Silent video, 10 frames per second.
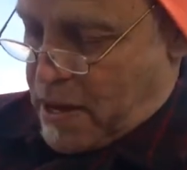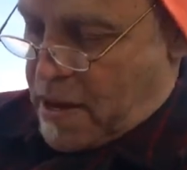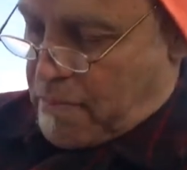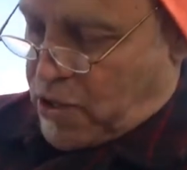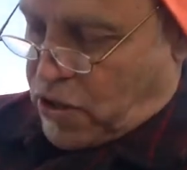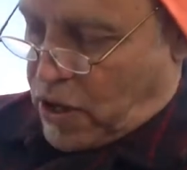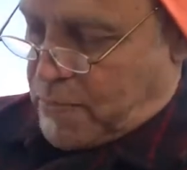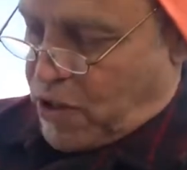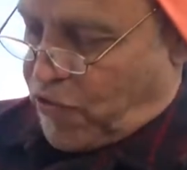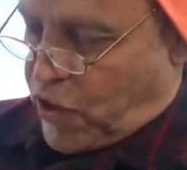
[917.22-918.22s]

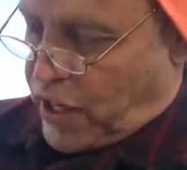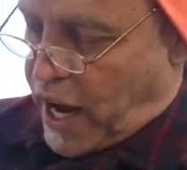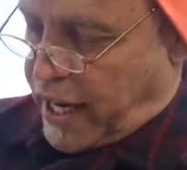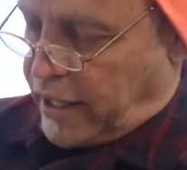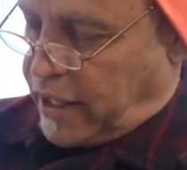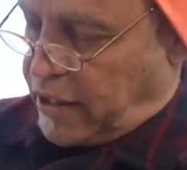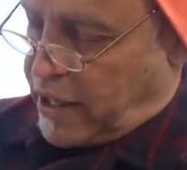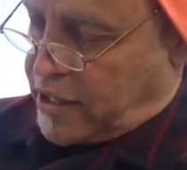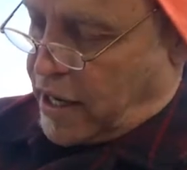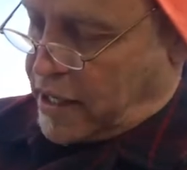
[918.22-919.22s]
prescription for a nightly
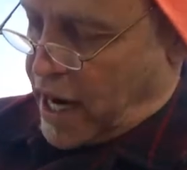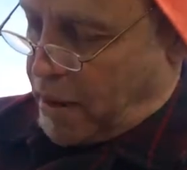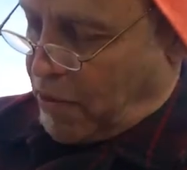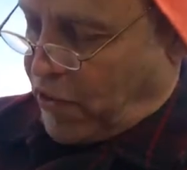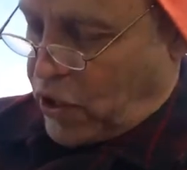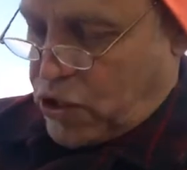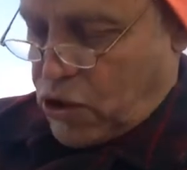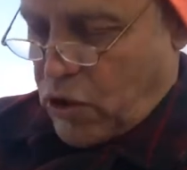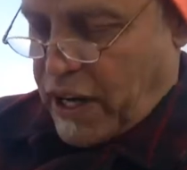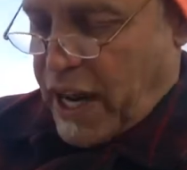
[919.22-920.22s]
Claritin tablet for
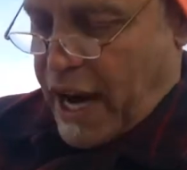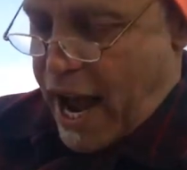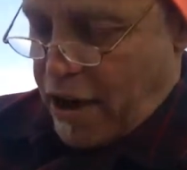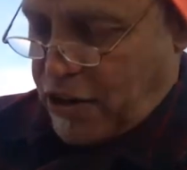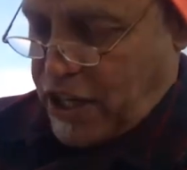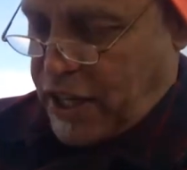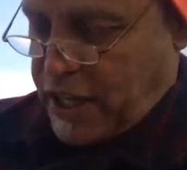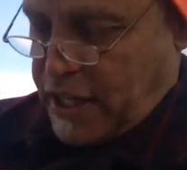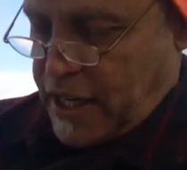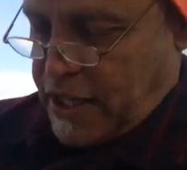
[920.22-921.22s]
controlling an allergy
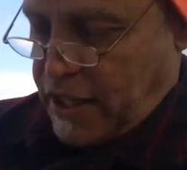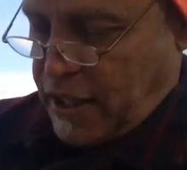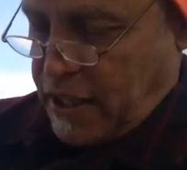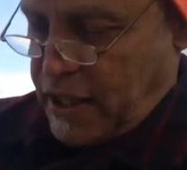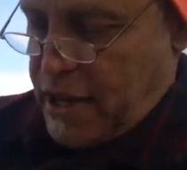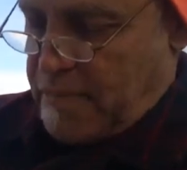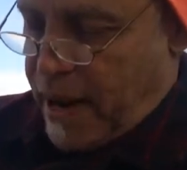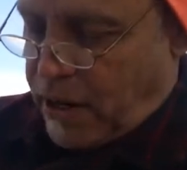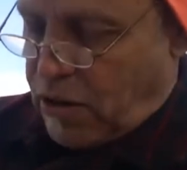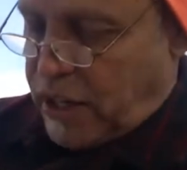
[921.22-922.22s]
condition.
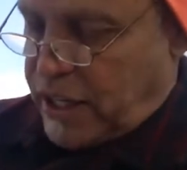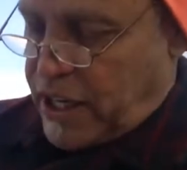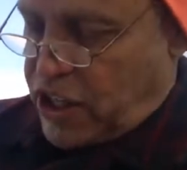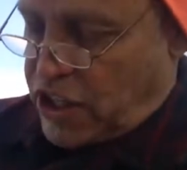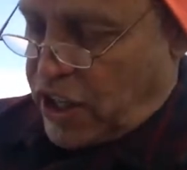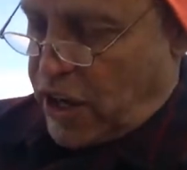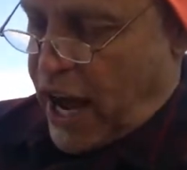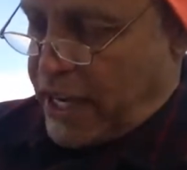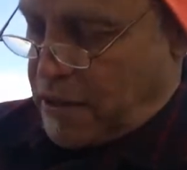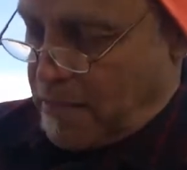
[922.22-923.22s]
Medical conditions
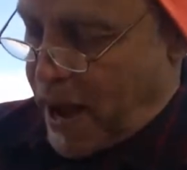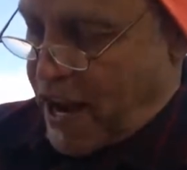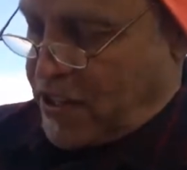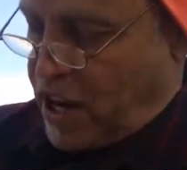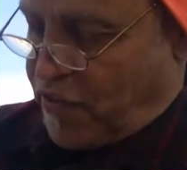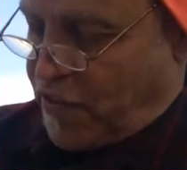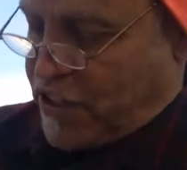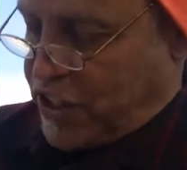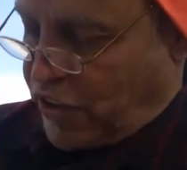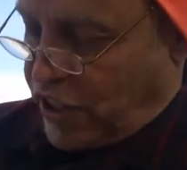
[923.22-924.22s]
denied to pass on from
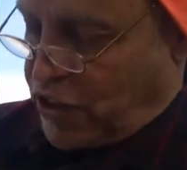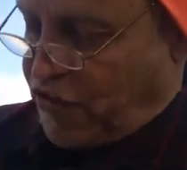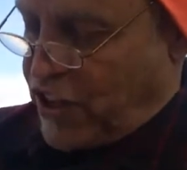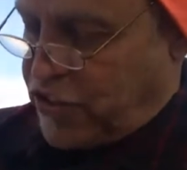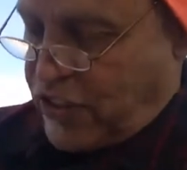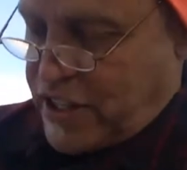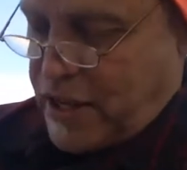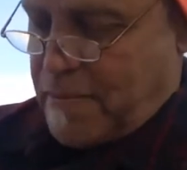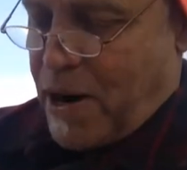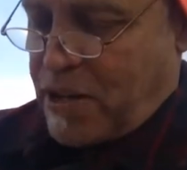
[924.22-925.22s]
facility to facility as
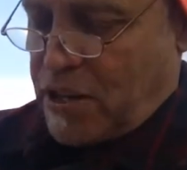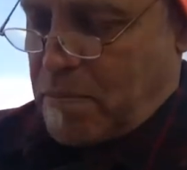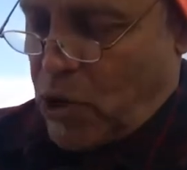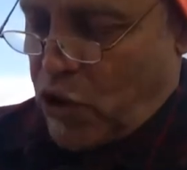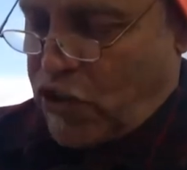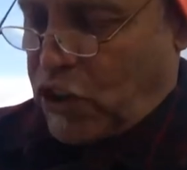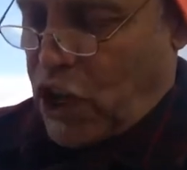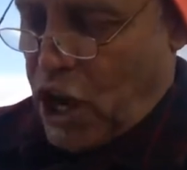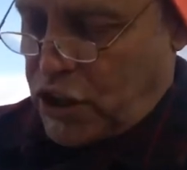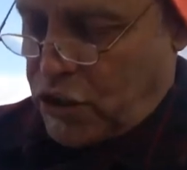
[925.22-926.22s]
inmates are moved
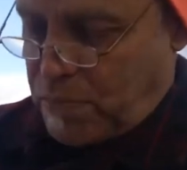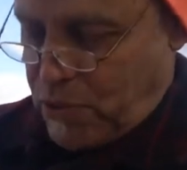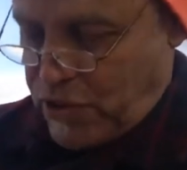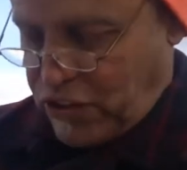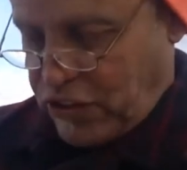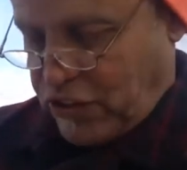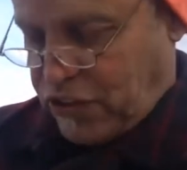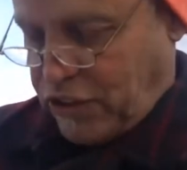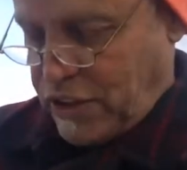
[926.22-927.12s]
along to prisons.